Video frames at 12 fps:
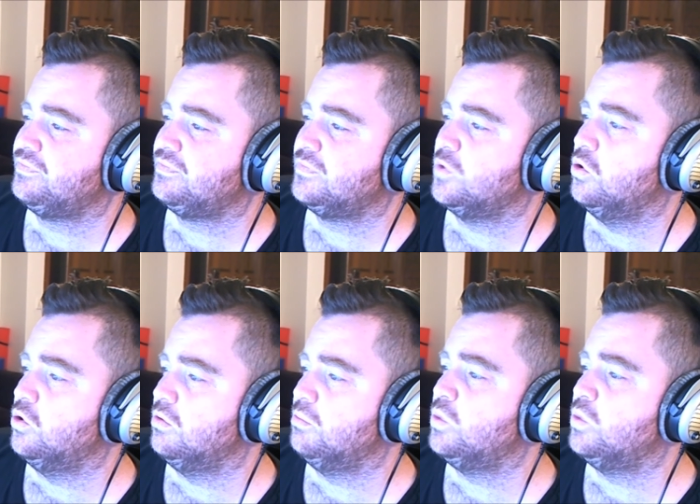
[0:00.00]
or
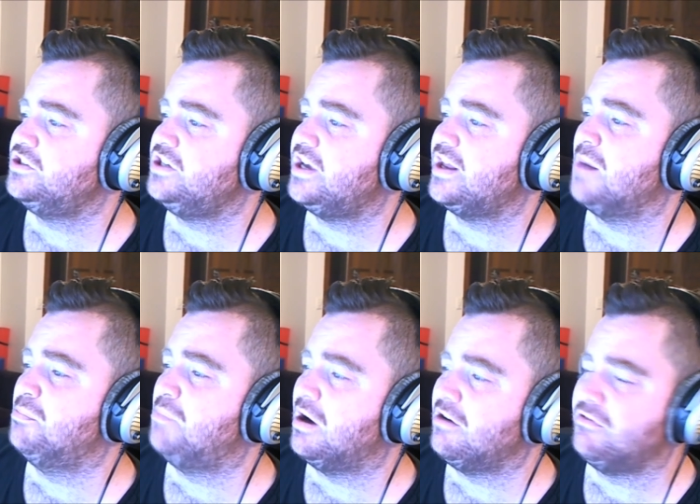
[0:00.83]
once you get
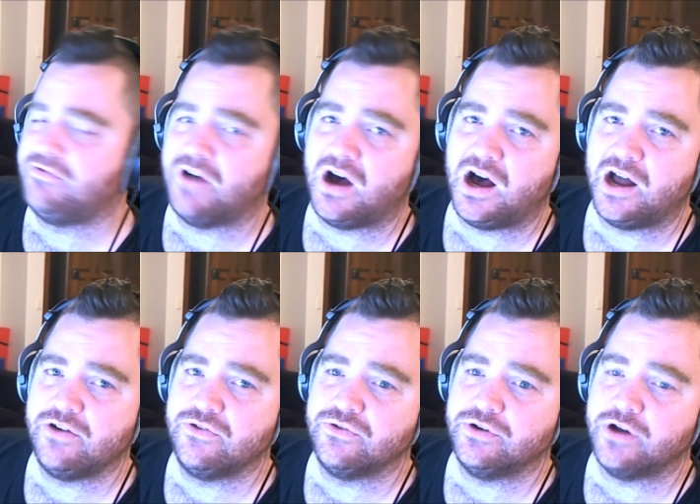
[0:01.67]
above
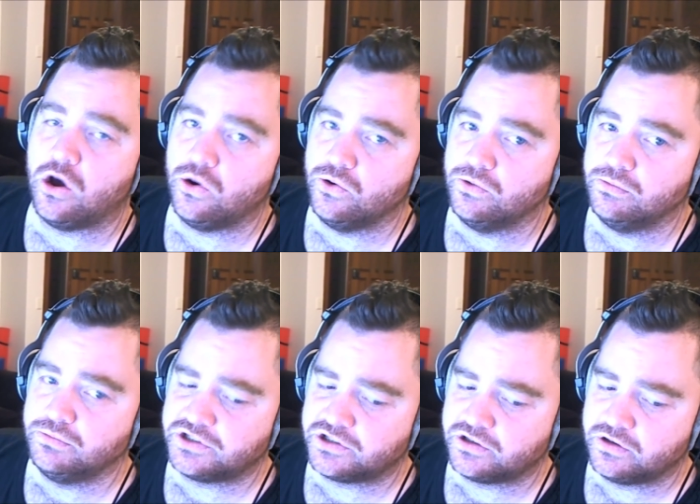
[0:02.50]
100
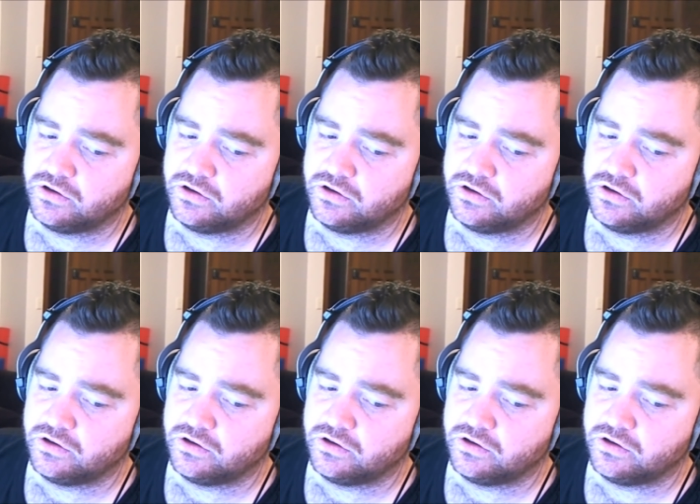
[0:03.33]
ohms,